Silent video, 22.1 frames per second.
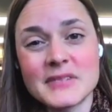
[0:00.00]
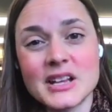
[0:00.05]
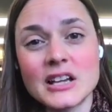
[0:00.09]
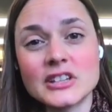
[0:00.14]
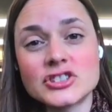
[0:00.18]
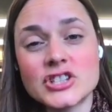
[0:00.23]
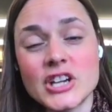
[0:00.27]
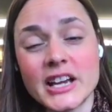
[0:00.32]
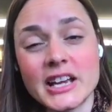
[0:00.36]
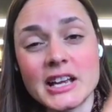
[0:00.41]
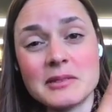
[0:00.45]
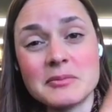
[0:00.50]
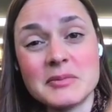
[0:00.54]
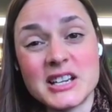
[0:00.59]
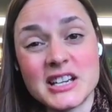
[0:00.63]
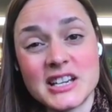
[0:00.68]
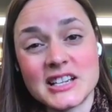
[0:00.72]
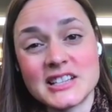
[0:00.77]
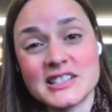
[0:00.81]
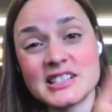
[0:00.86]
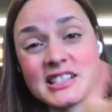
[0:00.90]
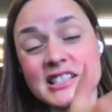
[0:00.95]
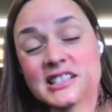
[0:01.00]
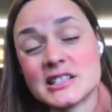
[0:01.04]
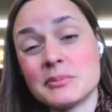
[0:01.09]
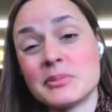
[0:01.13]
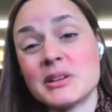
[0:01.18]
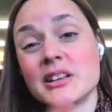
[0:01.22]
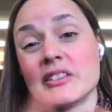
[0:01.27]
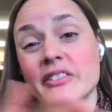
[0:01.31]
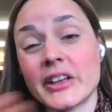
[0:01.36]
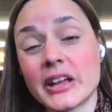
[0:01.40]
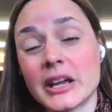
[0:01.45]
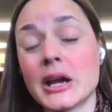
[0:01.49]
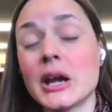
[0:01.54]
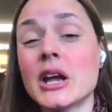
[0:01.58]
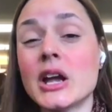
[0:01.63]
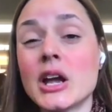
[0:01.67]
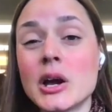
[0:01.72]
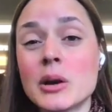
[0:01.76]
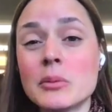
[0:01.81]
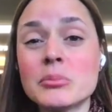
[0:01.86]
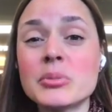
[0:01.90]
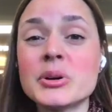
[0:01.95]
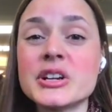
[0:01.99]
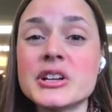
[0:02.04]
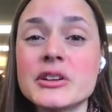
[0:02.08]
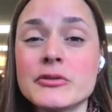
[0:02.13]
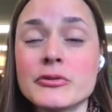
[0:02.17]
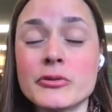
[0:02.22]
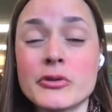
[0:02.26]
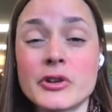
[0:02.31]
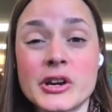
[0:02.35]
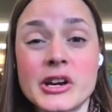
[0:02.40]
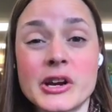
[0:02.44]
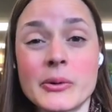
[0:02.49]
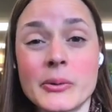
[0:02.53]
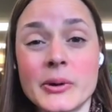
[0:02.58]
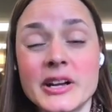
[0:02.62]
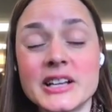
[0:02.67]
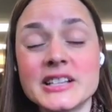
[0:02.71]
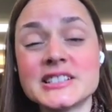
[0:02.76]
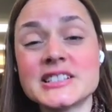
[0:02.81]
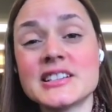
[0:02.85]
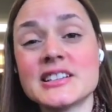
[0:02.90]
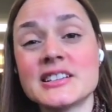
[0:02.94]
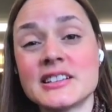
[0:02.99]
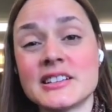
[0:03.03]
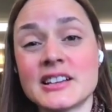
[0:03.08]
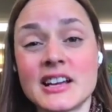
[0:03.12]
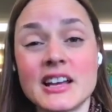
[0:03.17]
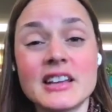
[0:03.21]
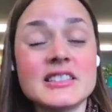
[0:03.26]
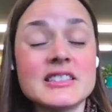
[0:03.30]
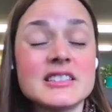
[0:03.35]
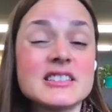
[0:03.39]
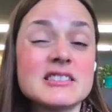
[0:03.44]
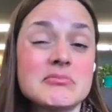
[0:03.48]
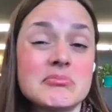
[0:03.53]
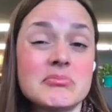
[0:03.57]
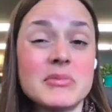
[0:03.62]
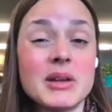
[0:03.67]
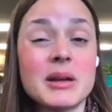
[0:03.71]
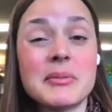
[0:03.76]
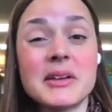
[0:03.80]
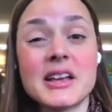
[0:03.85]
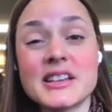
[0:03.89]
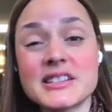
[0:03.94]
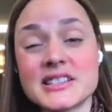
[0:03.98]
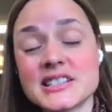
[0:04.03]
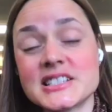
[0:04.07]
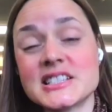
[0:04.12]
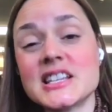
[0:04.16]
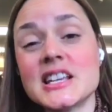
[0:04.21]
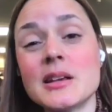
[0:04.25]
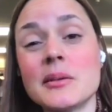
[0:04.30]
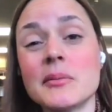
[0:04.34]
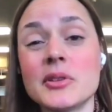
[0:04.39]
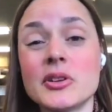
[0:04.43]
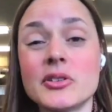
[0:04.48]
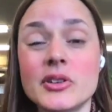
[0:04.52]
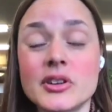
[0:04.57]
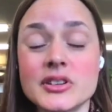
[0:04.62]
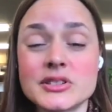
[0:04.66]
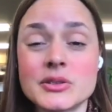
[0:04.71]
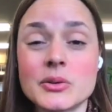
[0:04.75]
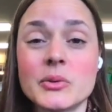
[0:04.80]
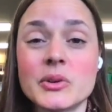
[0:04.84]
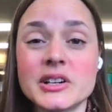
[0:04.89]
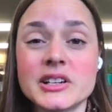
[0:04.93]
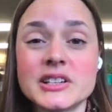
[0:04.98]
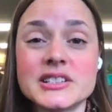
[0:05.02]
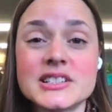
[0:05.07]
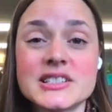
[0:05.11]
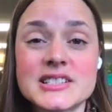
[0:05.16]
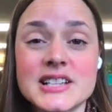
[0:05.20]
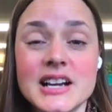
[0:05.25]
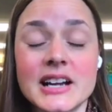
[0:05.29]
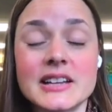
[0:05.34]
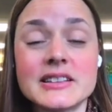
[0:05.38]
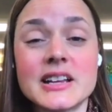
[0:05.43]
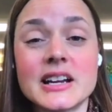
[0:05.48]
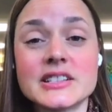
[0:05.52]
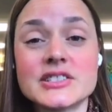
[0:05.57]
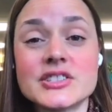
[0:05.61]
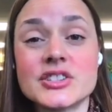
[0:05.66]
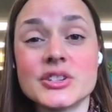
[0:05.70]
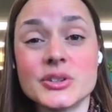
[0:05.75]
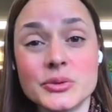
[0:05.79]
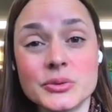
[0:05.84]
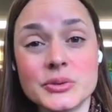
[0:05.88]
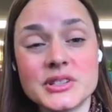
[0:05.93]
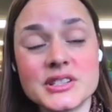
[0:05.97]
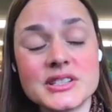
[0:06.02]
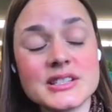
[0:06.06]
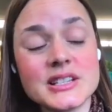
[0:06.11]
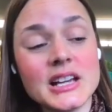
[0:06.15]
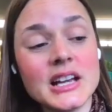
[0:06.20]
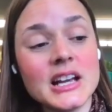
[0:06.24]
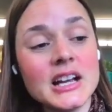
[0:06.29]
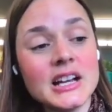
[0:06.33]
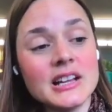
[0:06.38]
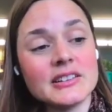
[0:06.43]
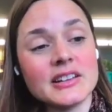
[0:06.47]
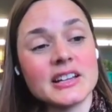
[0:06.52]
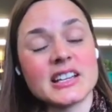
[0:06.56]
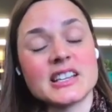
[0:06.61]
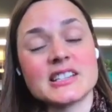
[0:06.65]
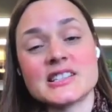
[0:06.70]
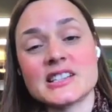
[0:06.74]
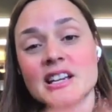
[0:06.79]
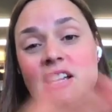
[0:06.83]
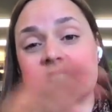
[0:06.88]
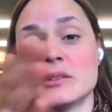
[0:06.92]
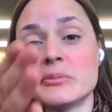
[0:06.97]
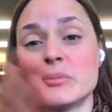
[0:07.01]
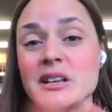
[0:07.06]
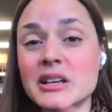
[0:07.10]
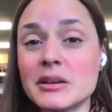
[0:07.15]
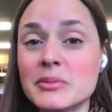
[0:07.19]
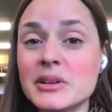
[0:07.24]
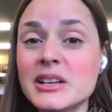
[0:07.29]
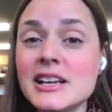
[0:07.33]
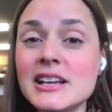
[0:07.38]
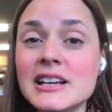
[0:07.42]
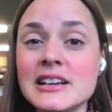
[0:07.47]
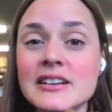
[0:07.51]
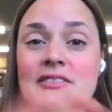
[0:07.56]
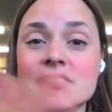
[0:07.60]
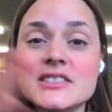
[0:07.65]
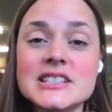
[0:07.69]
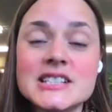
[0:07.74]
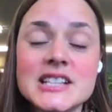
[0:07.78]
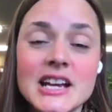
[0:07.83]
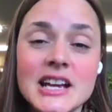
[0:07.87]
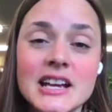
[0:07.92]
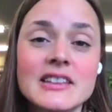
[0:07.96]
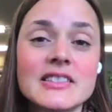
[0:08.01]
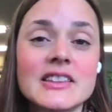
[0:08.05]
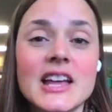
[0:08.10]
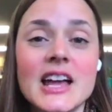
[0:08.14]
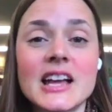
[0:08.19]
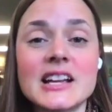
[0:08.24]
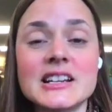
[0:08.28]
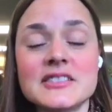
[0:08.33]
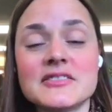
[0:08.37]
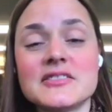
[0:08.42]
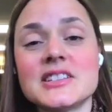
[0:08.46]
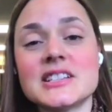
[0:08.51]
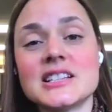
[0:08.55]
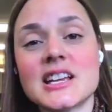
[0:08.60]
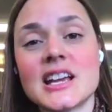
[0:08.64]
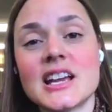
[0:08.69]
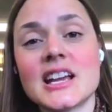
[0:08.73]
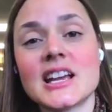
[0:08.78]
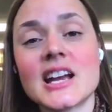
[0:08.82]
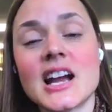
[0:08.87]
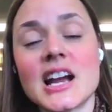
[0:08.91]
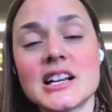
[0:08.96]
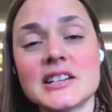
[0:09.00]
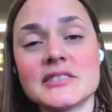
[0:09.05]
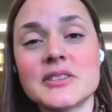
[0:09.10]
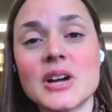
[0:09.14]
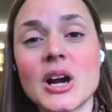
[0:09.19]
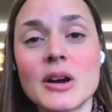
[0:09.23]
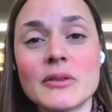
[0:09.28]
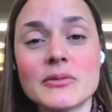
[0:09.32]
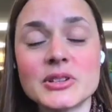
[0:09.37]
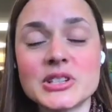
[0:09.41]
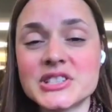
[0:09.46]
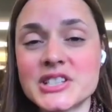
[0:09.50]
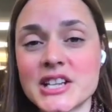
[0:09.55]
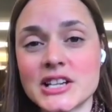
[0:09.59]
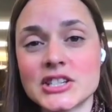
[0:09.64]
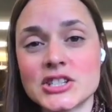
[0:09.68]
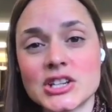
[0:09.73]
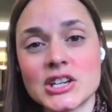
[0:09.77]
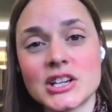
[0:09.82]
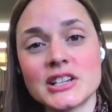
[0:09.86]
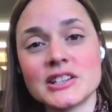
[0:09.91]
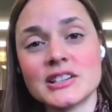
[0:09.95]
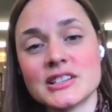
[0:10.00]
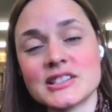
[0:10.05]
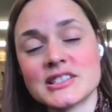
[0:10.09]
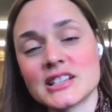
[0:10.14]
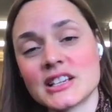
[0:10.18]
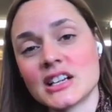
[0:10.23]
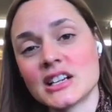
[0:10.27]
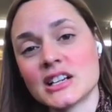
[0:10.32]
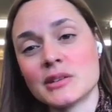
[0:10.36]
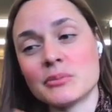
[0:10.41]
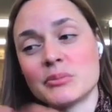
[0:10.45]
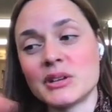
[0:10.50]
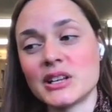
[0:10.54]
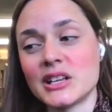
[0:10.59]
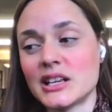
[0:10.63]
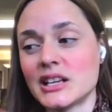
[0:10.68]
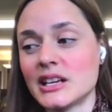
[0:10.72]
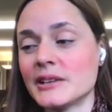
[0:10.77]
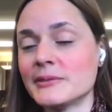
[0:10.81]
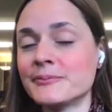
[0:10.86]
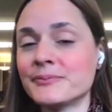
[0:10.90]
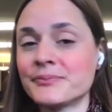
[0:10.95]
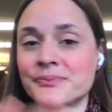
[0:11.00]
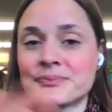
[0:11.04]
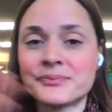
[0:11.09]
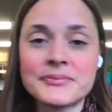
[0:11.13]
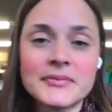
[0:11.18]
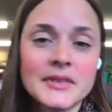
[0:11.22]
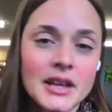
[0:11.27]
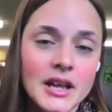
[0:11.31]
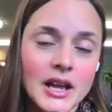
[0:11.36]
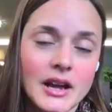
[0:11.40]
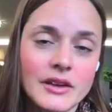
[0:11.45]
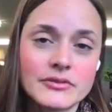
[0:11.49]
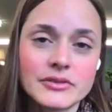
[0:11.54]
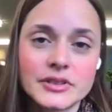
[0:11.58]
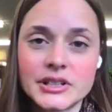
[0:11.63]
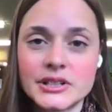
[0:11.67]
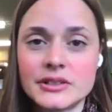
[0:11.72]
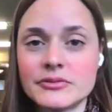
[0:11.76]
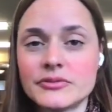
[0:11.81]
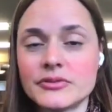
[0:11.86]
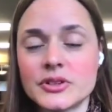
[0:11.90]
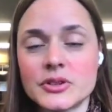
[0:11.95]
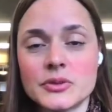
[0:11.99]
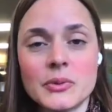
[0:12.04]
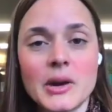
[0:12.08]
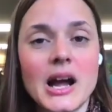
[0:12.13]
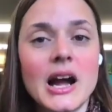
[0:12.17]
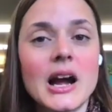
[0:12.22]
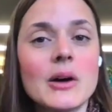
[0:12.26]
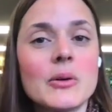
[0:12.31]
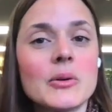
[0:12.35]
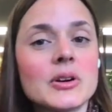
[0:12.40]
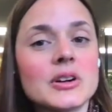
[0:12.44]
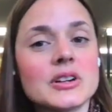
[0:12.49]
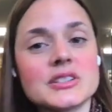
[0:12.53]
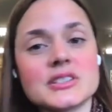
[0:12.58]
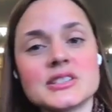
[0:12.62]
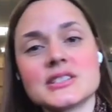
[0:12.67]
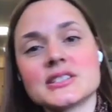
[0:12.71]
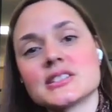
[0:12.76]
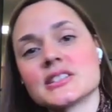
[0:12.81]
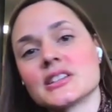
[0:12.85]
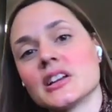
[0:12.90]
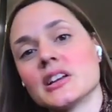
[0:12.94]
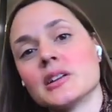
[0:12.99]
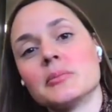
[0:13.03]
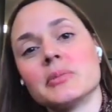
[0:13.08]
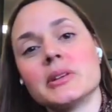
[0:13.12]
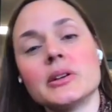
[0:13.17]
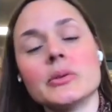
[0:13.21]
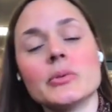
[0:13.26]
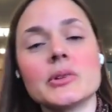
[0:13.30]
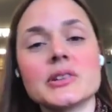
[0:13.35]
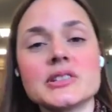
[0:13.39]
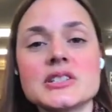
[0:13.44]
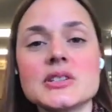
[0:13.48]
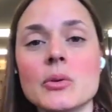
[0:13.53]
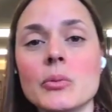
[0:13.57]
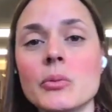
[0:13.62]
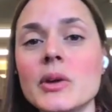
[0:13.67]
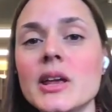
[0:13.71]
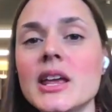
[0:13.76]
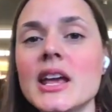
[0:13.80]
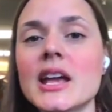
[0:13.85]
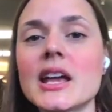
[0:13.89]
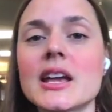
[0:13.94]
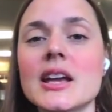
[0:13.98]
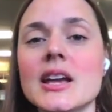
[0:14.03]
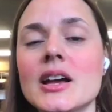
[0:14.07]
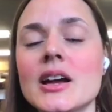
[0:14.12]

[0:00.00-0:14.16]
check-in meetings need to be like pretty frequent. And maybe as a team, you'll also want to decide that too, is like, is it going to be a beginning of the day and the end of the day kind of conversation? Is it going to be every few hours? Is it going to be once a week?